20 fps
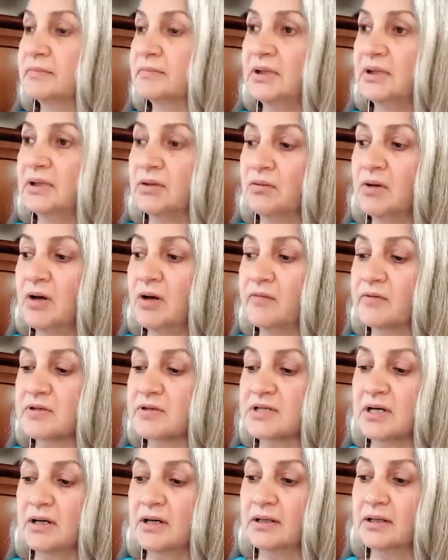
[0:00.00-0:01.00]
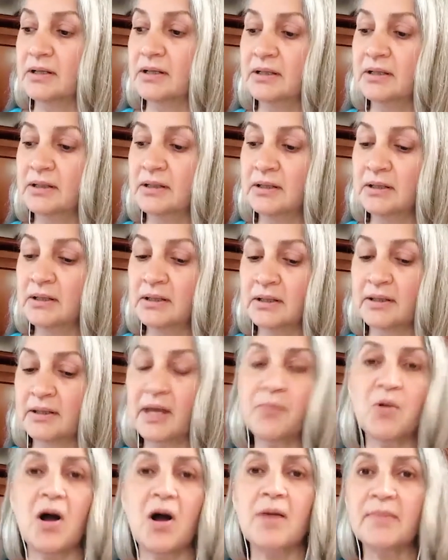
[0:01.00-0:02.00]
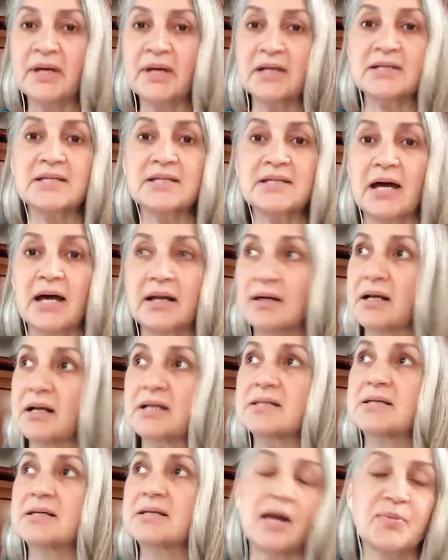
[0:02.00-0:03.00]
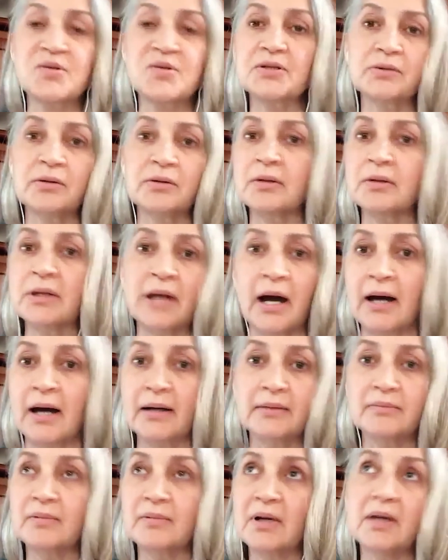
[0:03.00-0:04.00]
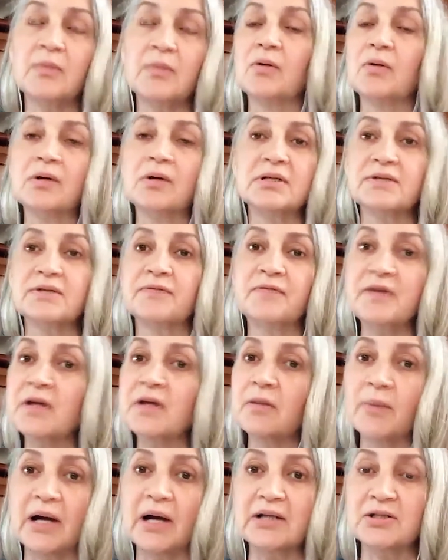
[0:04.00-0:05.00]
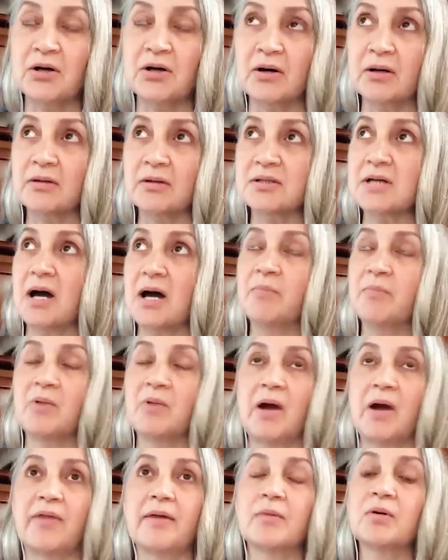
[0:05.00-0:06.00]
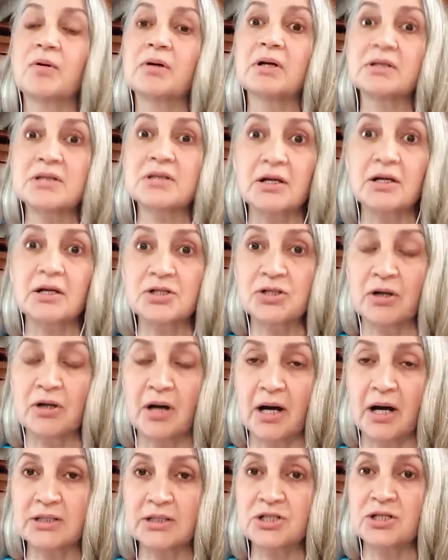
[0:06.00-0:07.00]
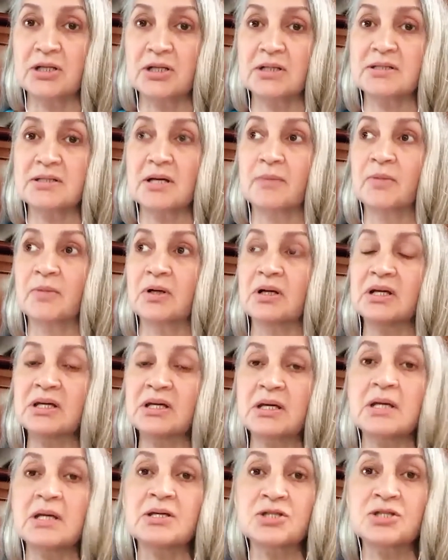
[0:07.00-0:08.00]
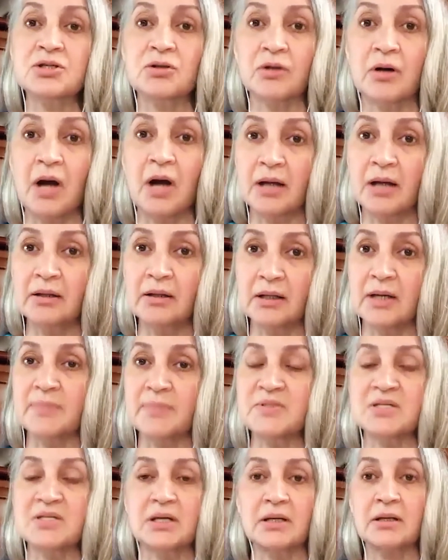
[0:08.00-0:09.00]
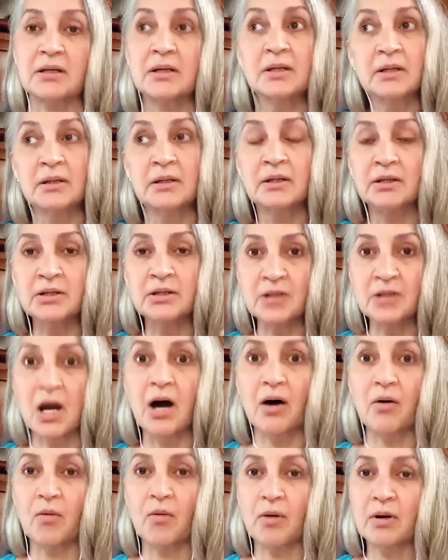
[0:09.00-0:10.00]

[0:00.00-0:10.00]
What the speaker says: covers on, and they brought me a set, and I said, absolutely not. I'm going to feel my daughter's hot breath. I'm going to touch her hot cheeks. I'm going to kiss her hot lips. Like, no.